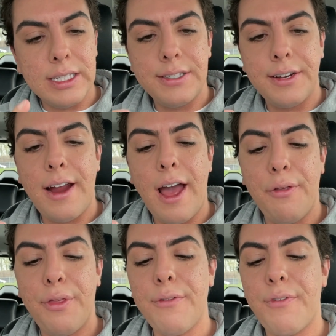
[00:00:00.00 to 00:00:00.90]
This is our
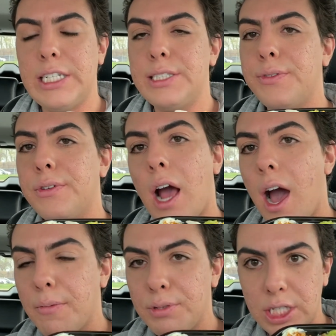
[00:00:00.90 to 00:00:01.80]
healthy fast food
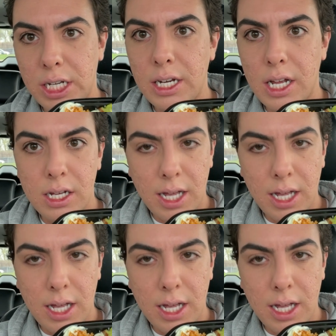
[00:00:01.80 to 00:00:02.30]
option,